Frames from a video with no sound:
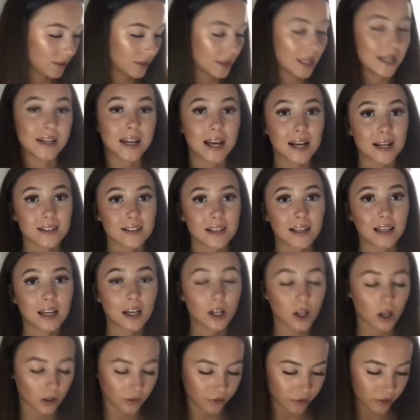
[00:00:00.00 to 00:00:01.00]
The next thing
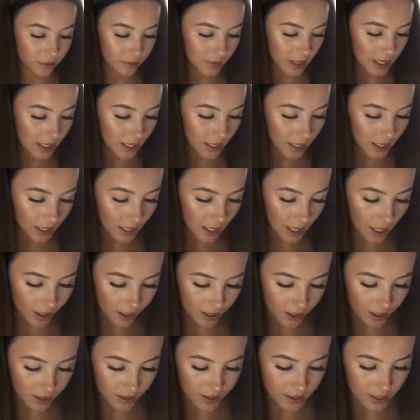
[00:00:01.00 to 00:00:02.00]
I got from Nike
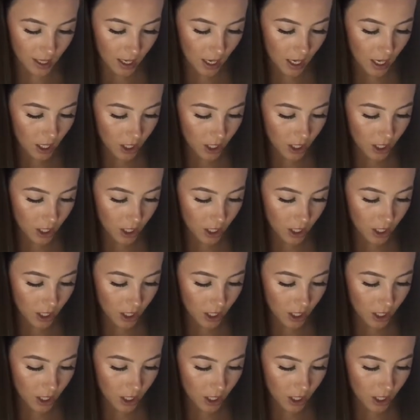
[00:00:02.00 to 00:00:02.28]
is